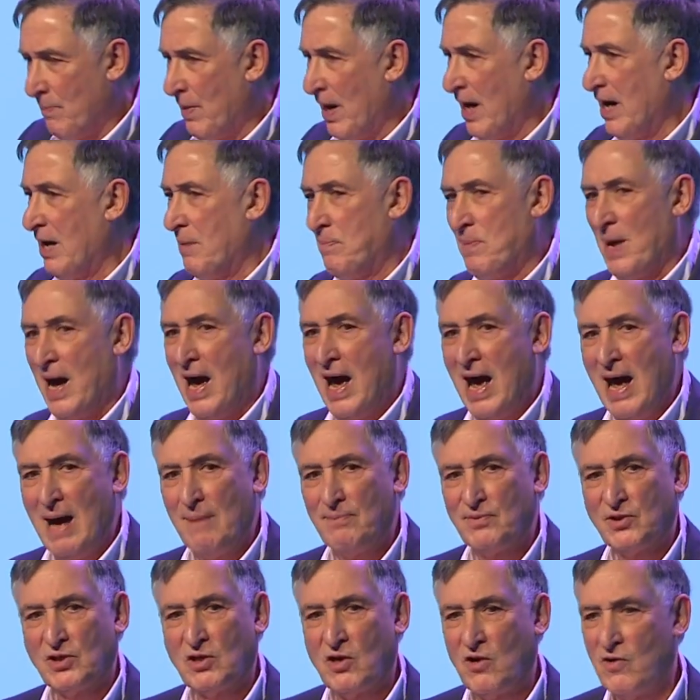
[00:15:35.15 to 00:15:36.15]
by
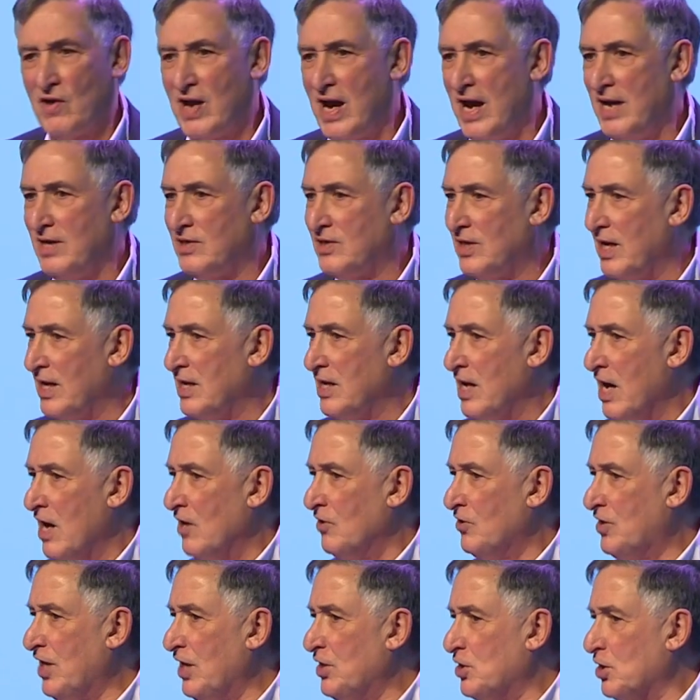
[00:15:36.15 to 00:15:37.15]
perhaps creating
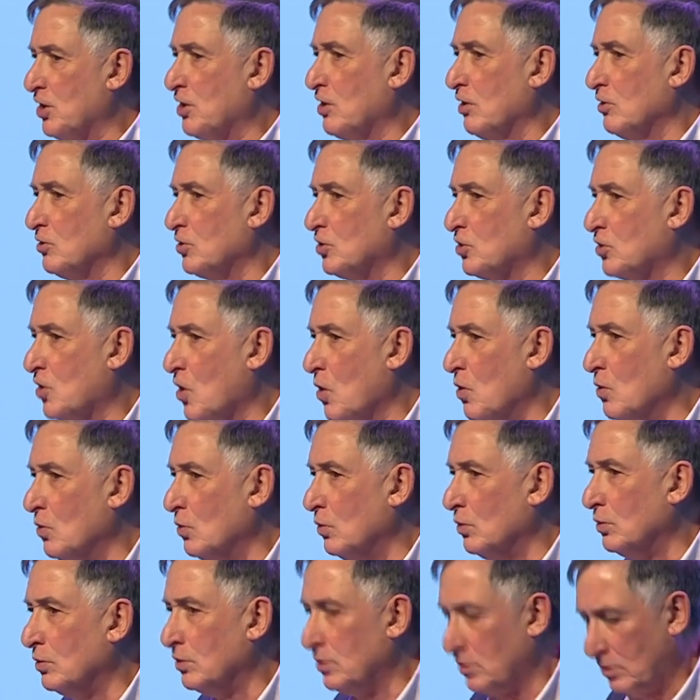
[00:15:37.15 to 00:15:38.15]
digital
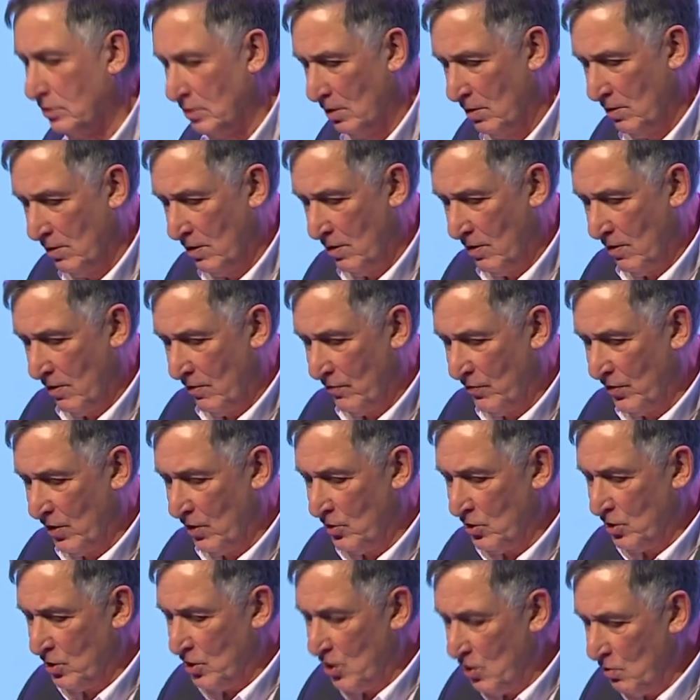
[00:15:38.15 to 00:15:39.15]
schools
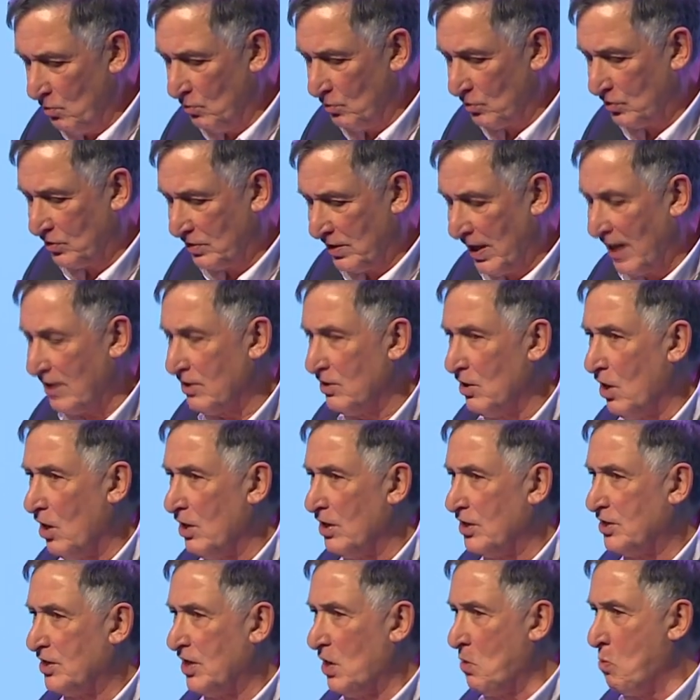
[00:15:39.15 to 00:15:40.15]
that use
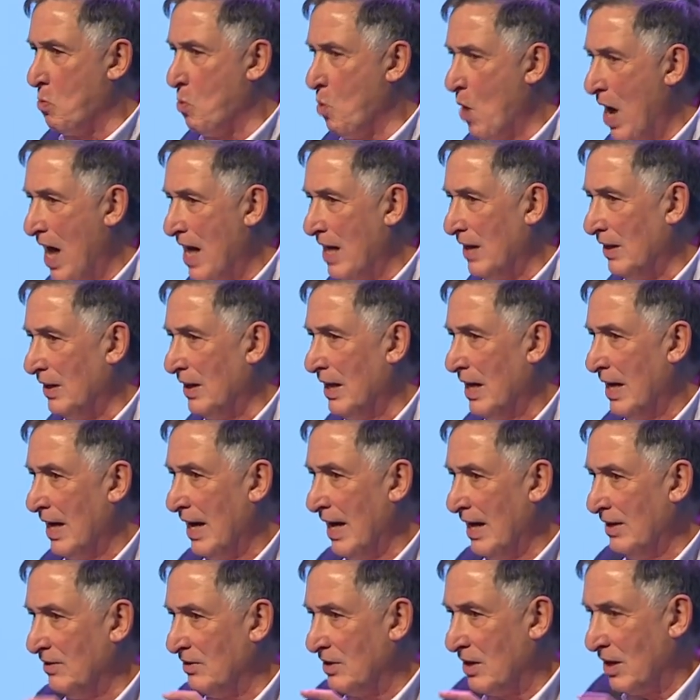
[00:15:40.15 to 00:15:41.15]
technology well
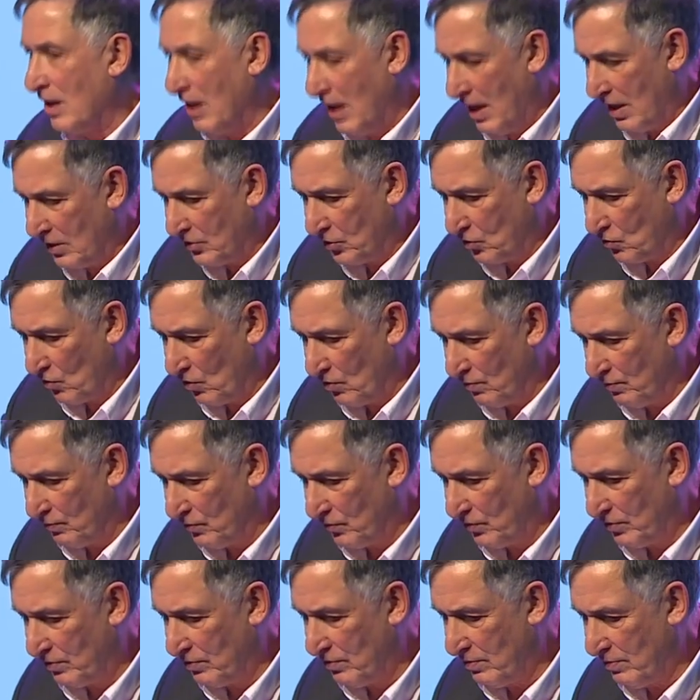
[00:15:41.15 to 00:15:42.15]
in
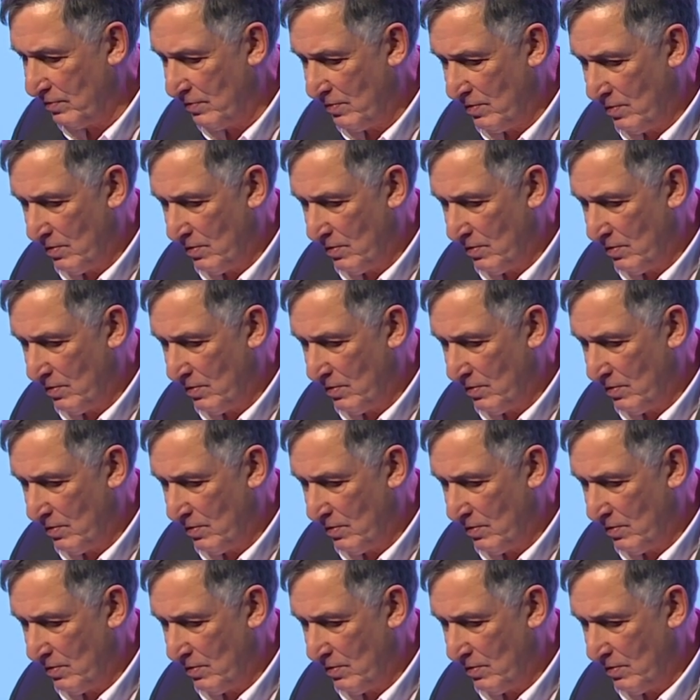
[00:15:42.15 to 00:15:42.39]
classrooms,